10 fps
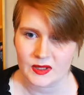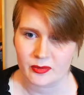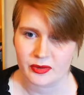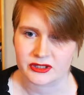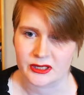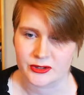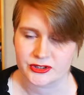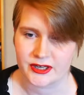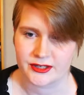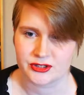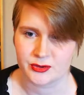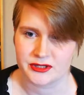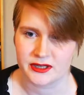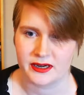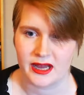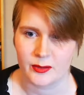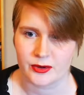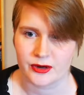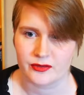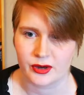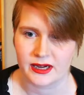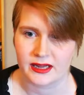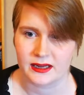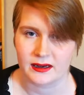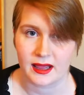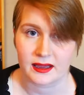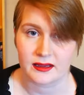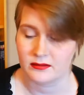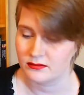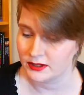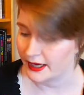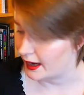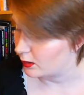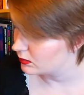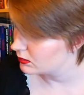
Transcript: but I will try to squeeze in an hour of reading like now.